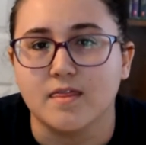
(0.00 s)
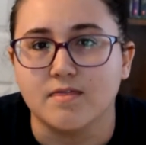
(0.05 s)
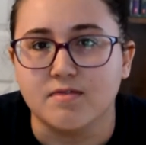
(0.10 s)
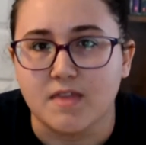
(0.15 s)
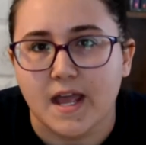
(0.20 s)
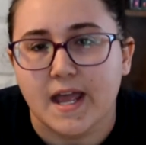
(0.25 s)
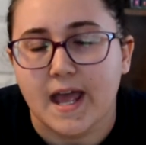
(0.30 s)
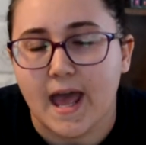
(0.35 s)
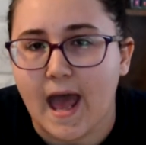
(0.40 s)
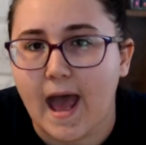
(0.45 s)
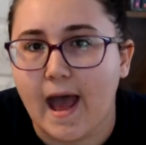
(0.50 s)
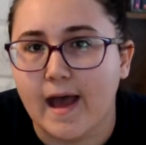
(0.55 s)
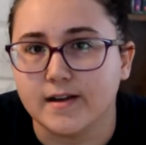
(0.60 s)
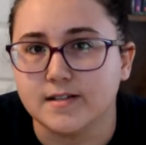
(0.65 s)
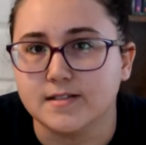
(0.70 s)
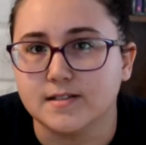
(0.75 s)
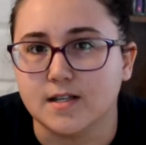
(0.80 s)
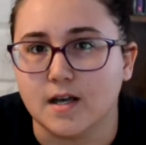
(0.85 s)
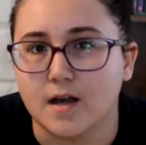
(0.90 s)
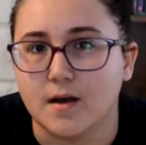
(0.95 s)
they had
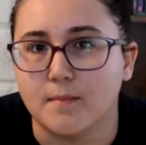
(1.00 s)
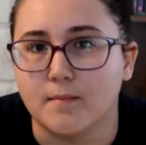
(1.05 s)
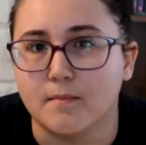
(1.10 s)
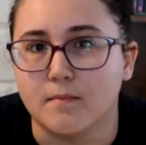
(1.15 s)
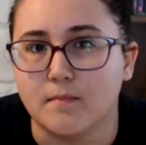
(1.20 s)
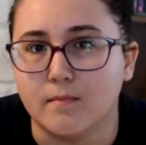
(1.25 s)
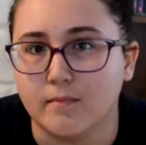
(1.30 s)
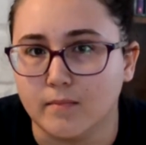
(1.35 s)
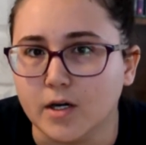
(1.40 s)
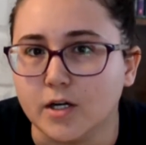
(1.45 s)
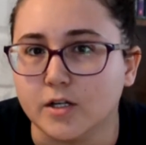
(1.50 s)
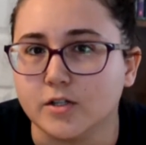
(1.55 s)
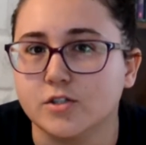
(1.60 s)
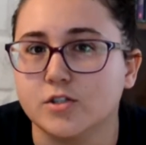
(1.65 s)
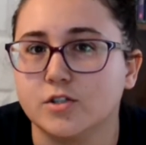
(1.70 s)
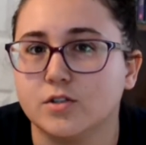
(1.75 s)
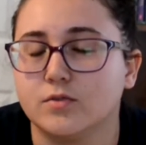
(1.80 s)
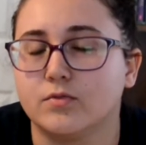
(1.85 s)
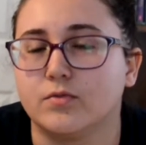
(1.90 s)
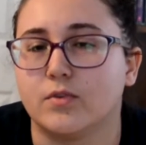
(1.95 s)
some
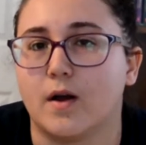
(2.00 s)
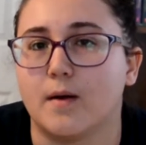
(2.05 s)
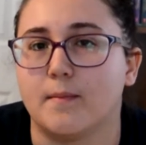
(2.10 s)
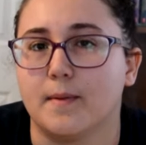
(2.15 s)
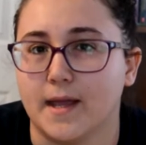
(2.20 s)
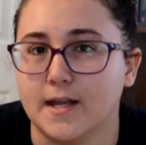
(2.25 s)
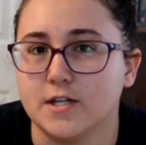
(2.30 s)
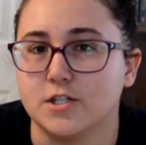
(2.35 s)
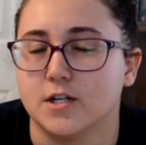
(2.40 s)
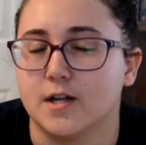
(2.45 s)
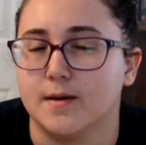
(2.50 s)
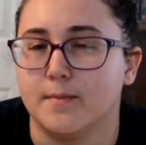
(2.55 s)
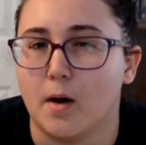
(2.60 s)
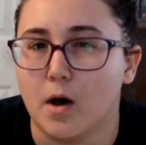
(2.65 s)
merch from H&M